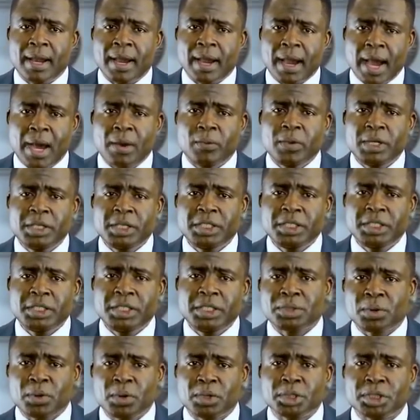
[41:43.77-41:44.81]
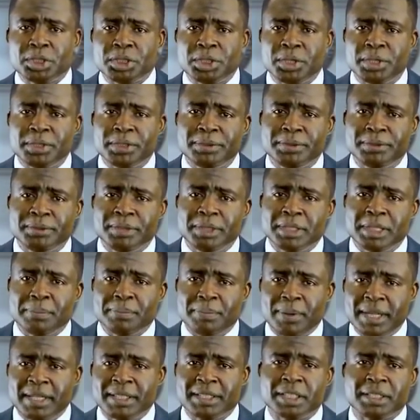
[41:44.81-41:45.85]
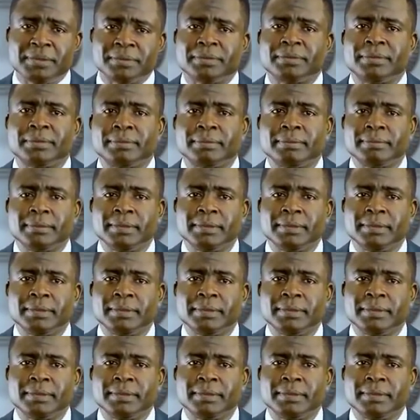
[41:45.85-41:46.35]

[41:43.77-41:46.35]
I wish to caution the plaintiff